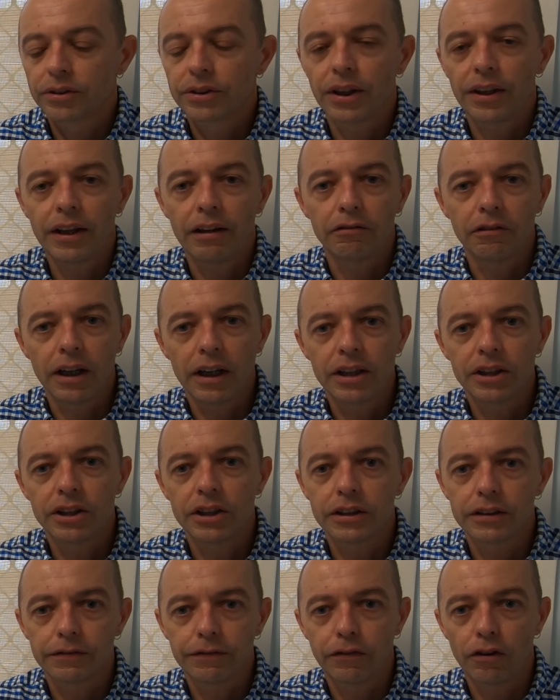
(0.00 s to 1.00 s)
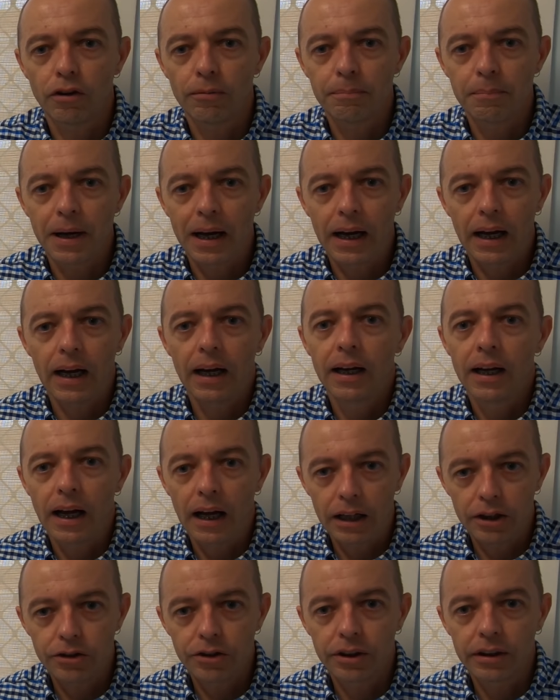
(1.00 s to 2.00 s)
so that ranges from
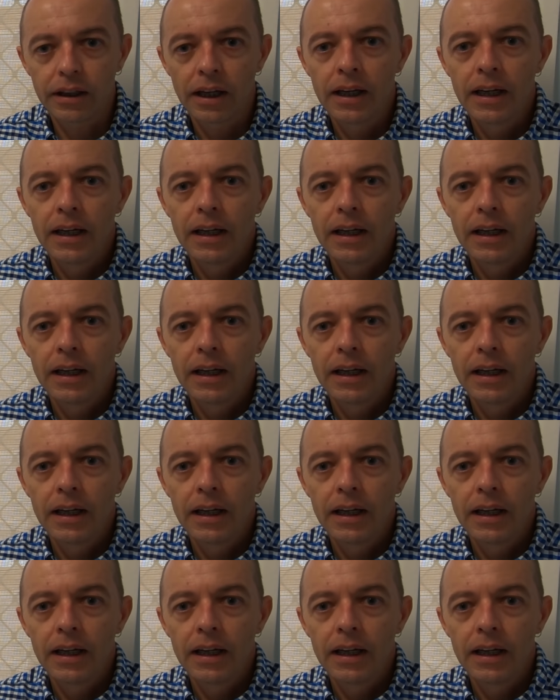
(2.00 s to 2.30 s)
100